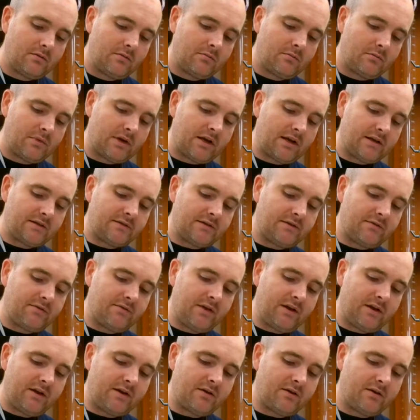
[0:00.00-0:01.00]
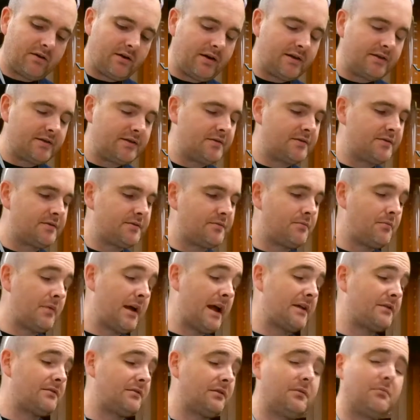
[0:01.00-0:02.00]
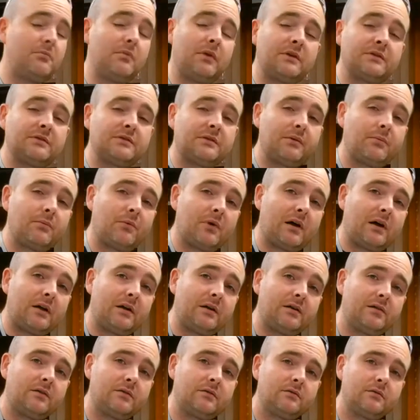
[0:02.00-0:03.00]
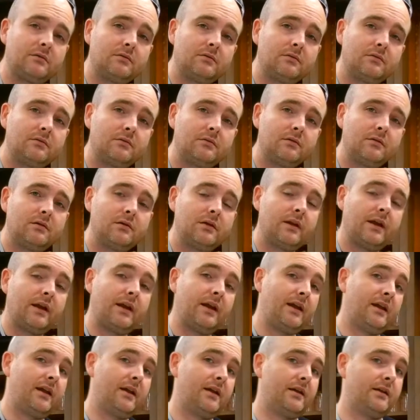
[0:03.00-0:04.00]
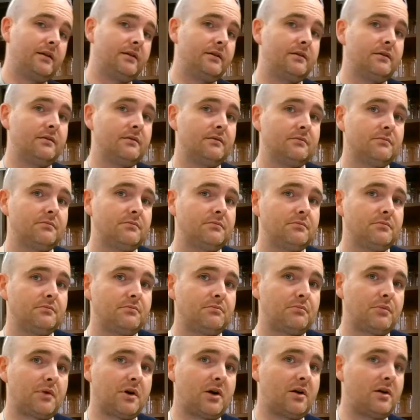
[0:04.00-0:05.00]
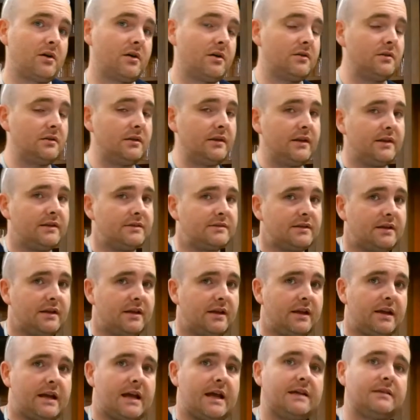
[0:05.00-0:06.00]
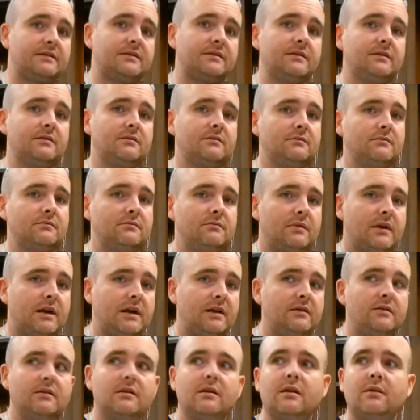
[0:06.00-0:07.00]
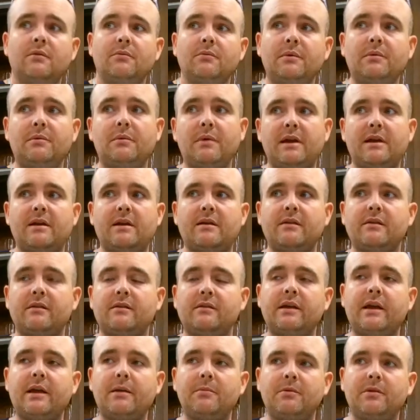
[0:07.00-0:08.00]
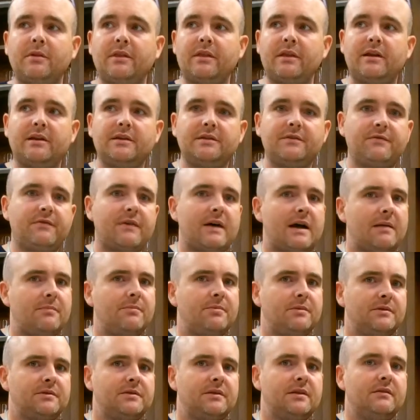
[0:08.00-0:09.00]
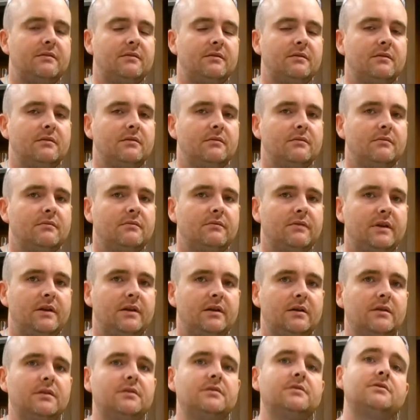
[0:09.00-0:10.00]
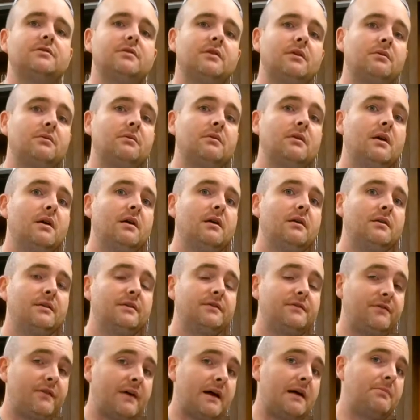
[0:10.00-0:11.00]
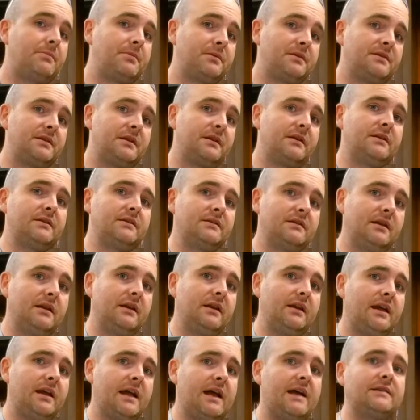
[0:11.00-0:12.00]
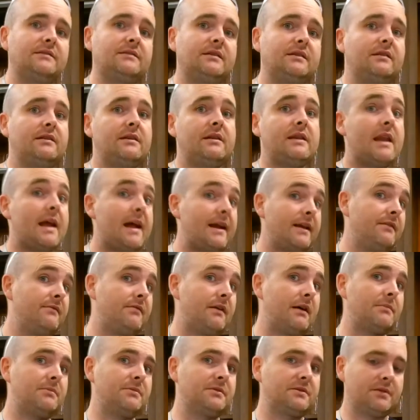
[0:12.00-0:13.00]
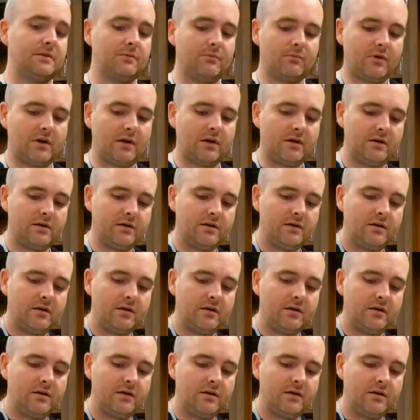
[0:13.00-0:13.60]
because the vinegar is actually mostly water and partly acetic acid, right? We read on the label that it's 5% vinegar, so it's 5% acetic acid and 95% water.